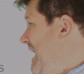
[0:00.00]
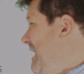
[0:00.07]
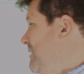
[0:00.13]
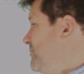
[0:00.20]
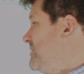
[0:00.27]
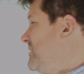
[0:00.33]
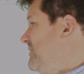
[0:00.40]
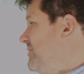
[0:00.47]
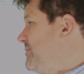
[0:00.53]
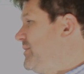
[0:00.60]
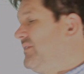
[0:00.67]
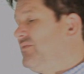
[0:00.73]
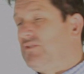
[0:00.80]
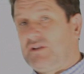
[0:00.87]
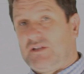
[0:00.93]
and we'll have a
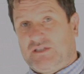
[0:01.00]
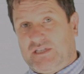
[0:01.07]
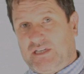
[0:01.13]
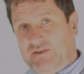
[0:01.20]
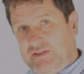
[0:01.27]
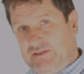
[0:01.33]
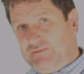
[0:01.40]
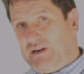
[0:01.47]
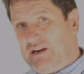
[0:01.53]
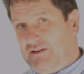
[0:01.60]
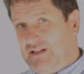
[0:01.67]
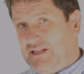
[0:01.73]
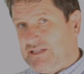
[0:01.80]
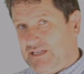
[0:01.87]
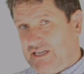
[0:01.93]
brief look at series and
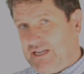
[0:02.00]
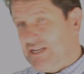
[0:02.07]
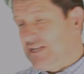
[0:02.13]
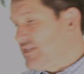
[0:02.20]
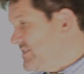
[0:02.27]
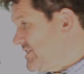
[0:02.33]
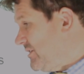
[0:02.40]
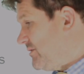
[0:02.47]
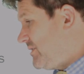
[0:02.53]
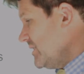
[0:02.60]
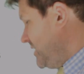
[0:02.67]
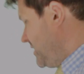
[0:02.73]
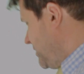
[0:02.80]
parallel circuits. So